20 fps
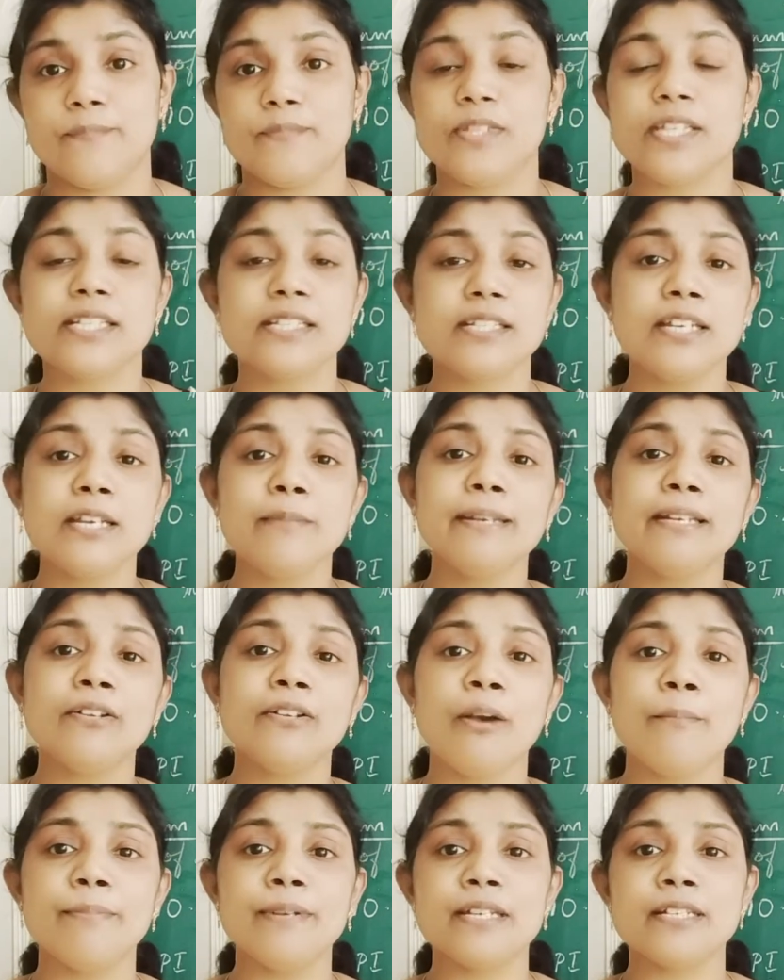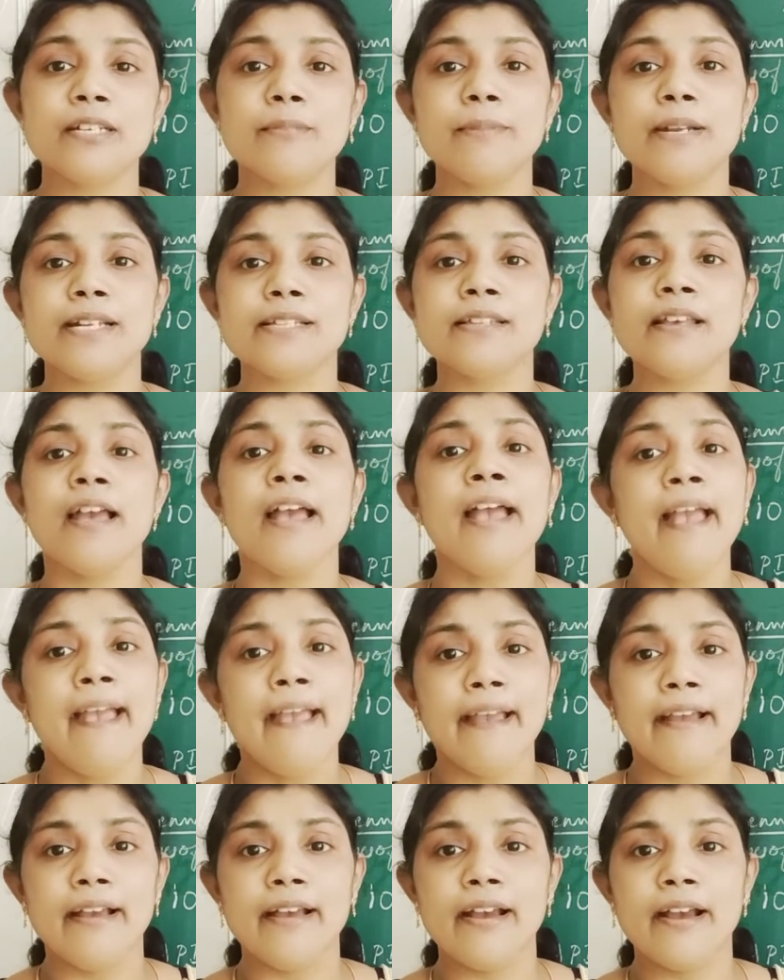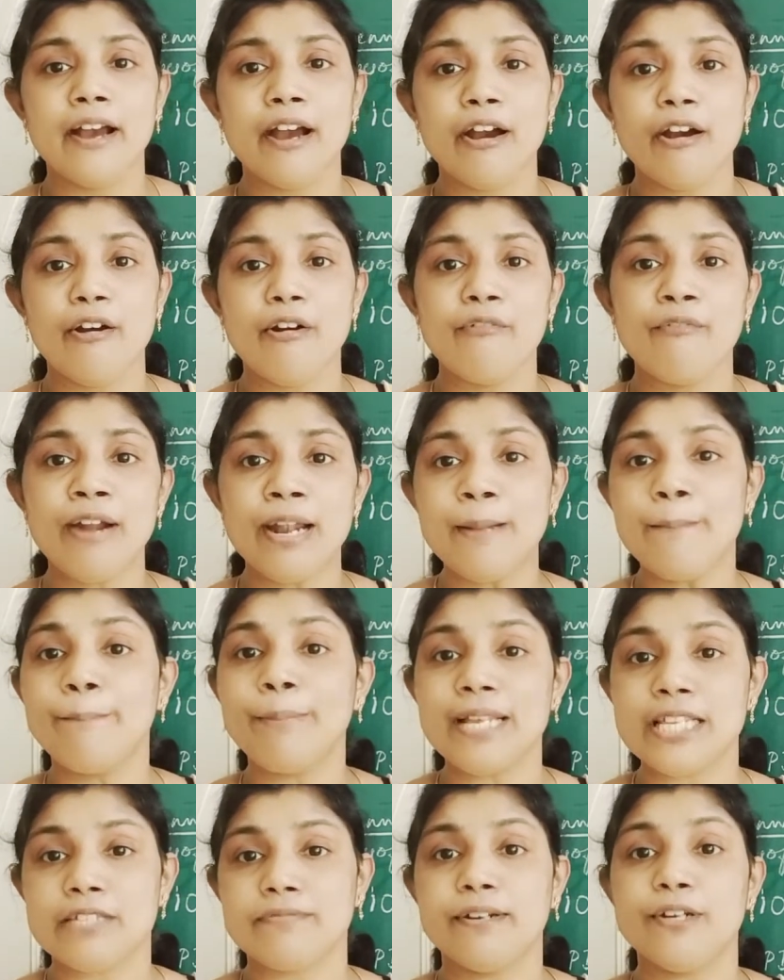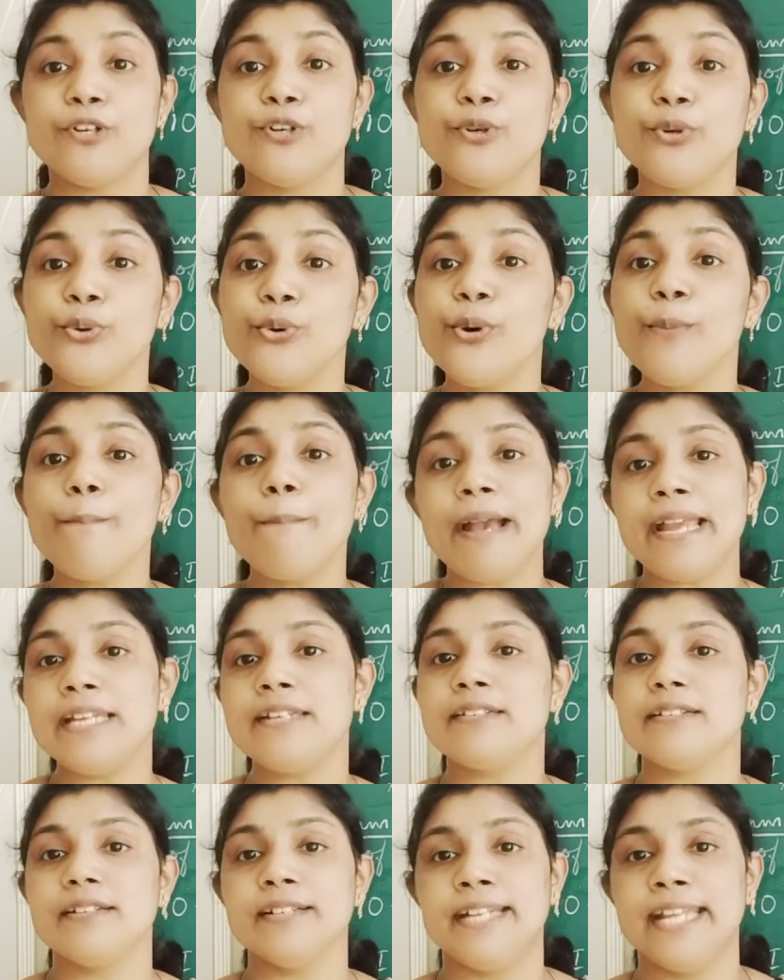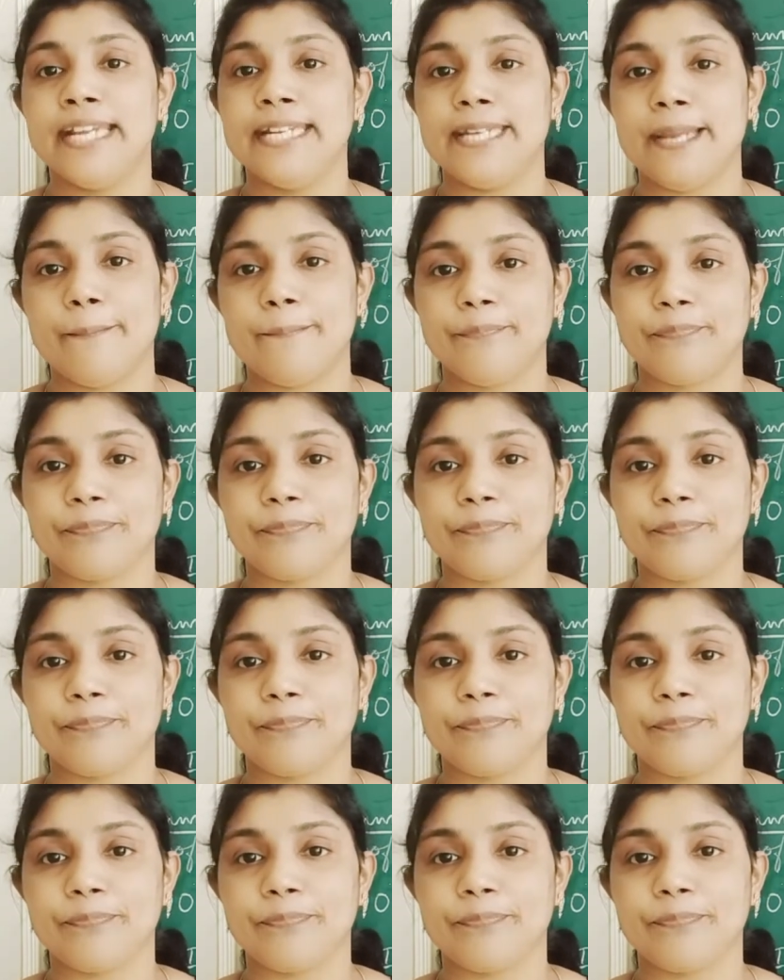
16-bit combination means that 1 plus 1, 2-byte data.